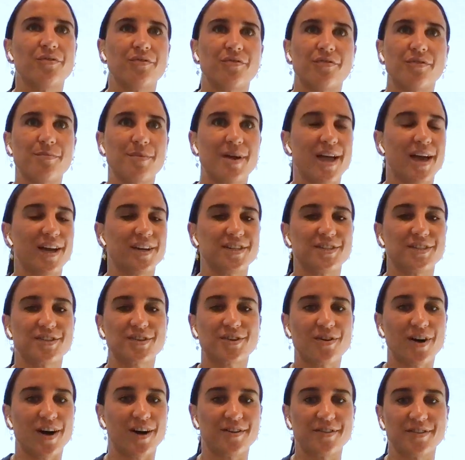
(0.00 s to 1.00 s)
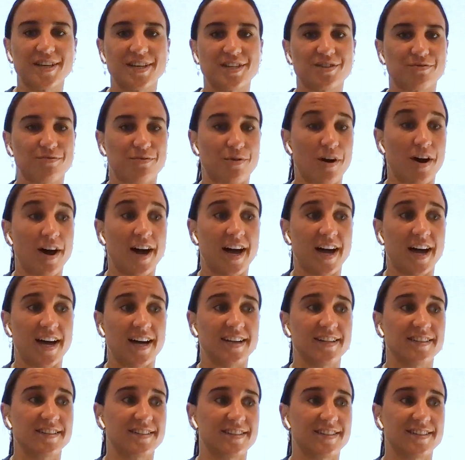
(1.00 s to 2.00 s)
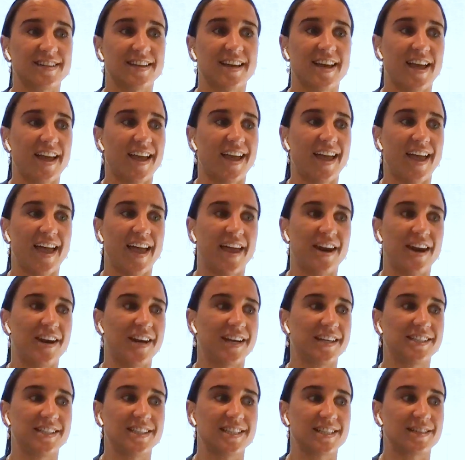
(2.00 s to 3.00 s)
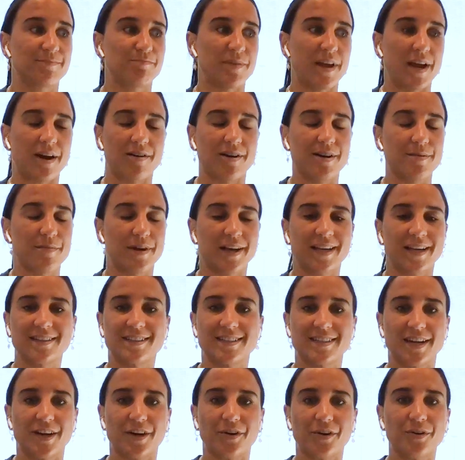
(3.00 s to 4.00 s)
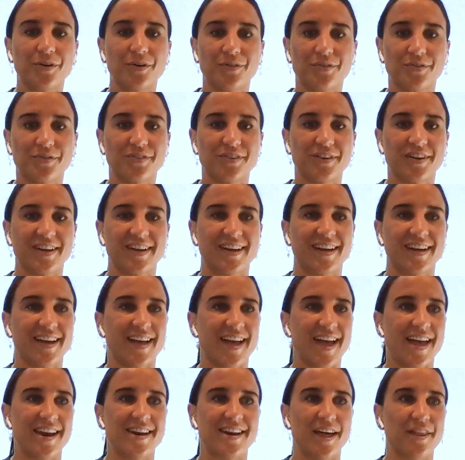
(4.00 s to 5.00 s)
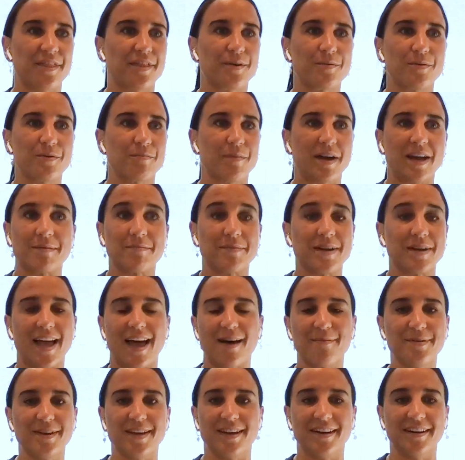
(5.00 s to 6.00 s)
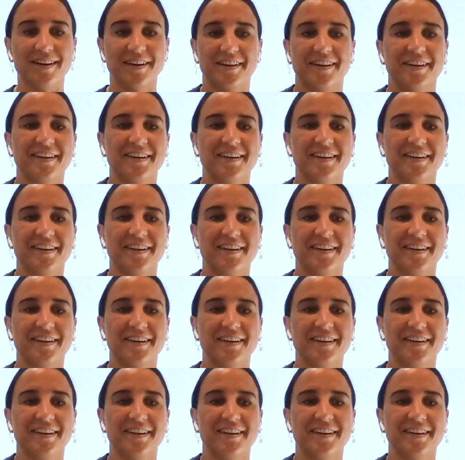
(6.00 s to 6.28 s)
For me, I'd just go out on these rides and I'd just bury myself and nothing would make me happier.